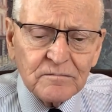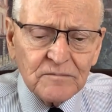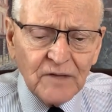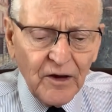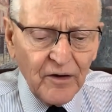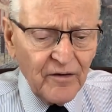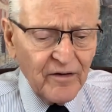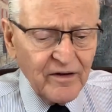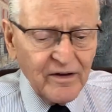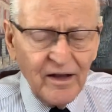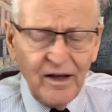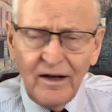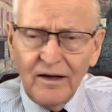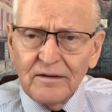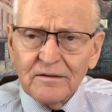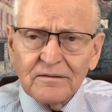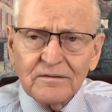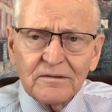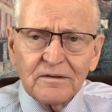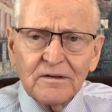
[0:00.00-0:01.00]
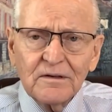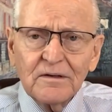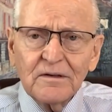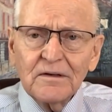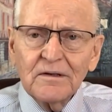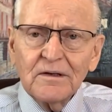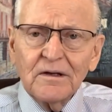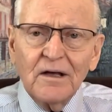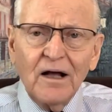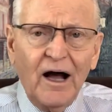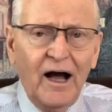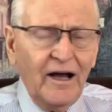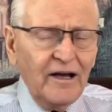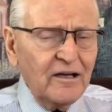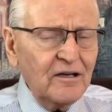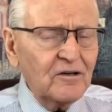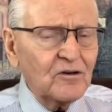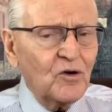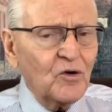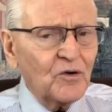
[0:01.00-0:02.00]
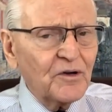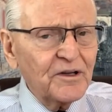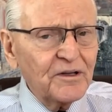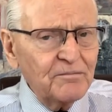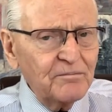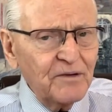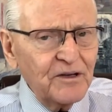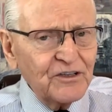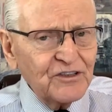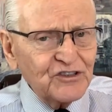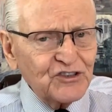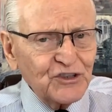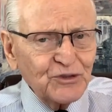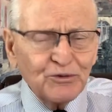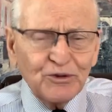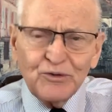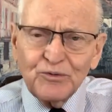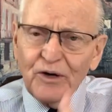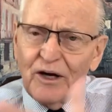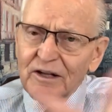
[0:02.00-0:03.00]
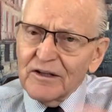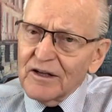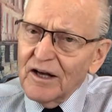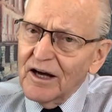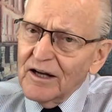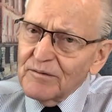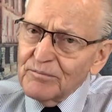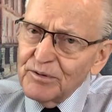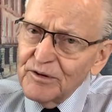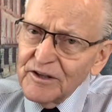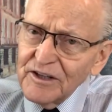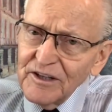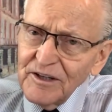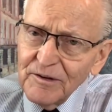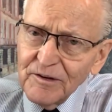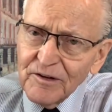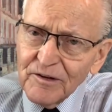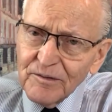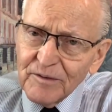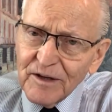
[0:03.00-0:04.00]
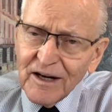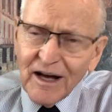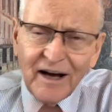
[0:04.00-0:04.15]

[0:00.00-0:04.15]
Here again, I can only minister with what God put into me.